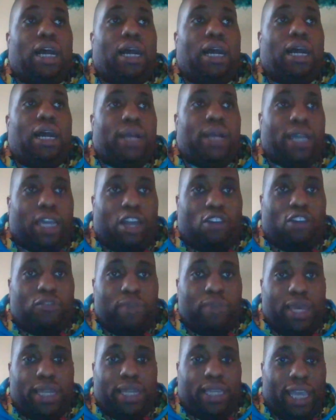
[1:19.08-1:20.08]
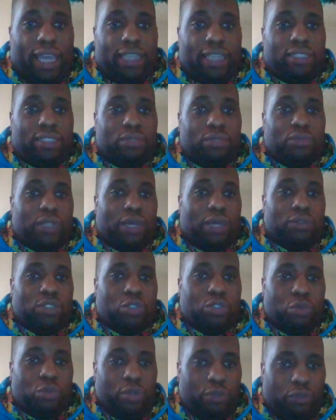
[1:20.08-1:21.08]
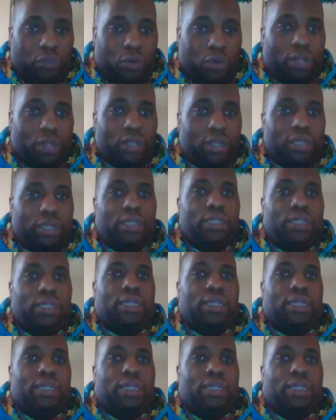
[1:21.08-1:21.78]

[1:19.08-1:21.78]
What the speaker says: I got off medication when I was 24.